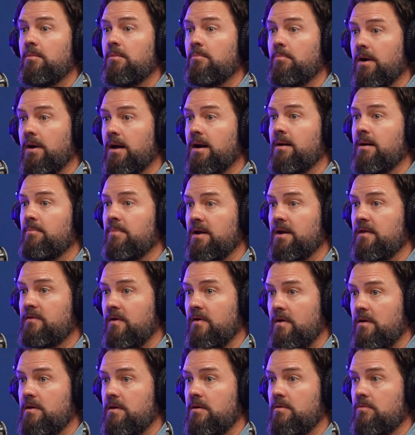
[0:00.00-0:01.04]
But I'm going to
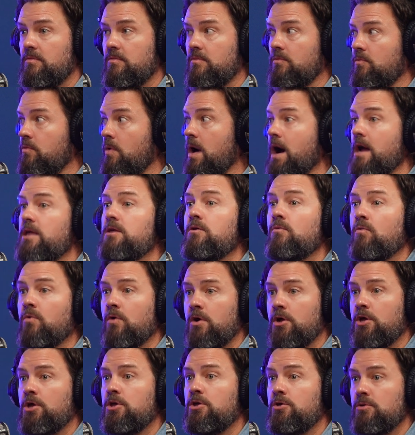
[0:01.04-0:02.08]
tell you why you
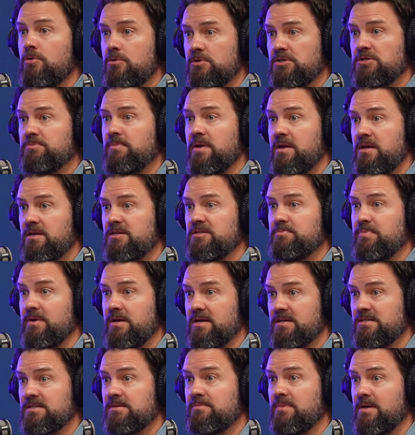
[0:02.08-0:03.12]
want to use me is
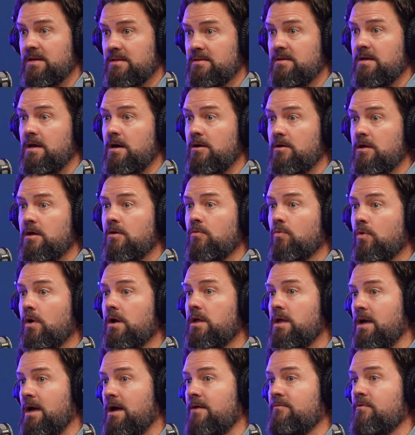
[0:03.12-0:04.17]
because I'm going to tell you what
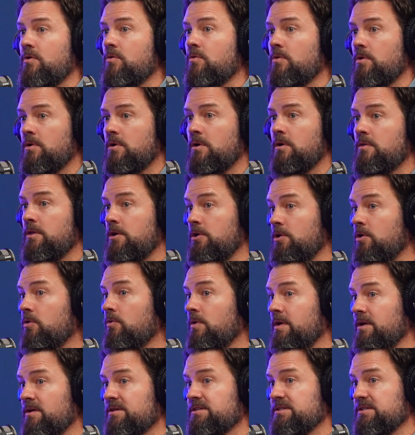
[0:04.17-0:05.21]
you have going on that no
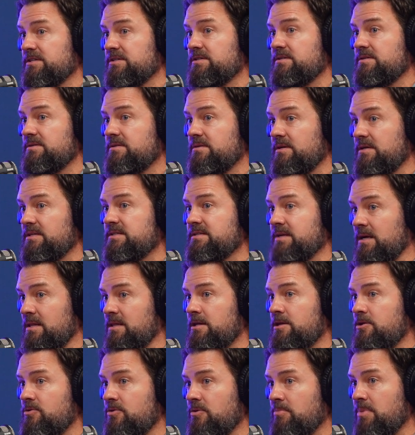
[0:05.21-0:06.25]
one else is
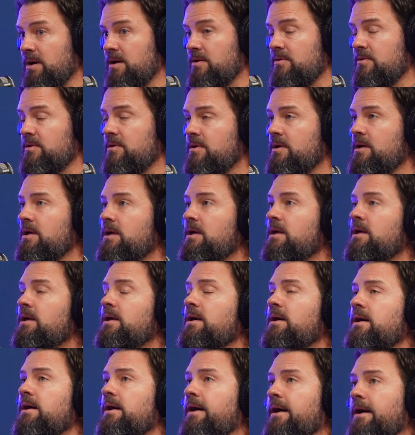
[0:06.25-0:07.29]
telling you about.
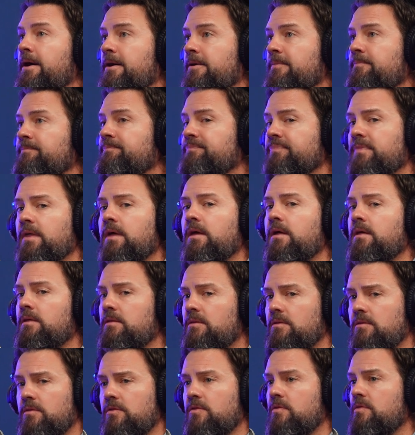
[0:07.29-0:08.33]

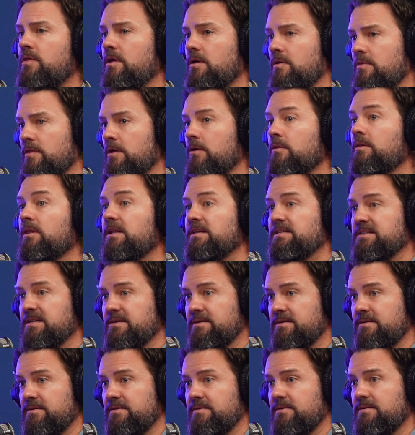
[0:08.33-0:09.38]
They'll
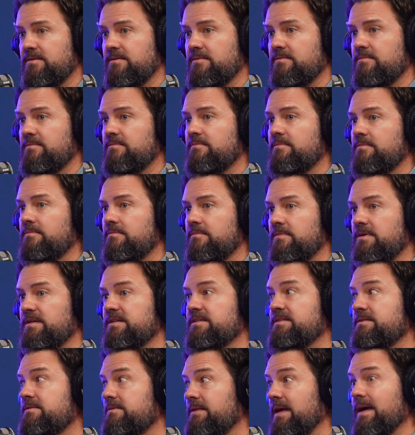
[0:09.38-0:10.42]
listen
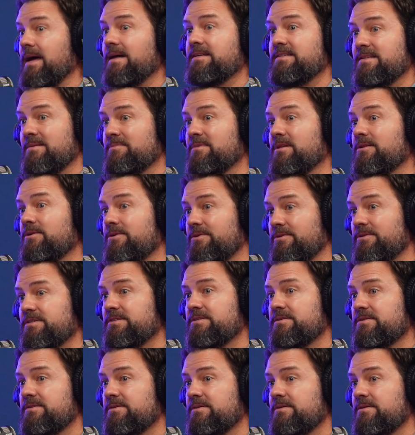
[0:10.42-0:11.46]
because they got something to lose.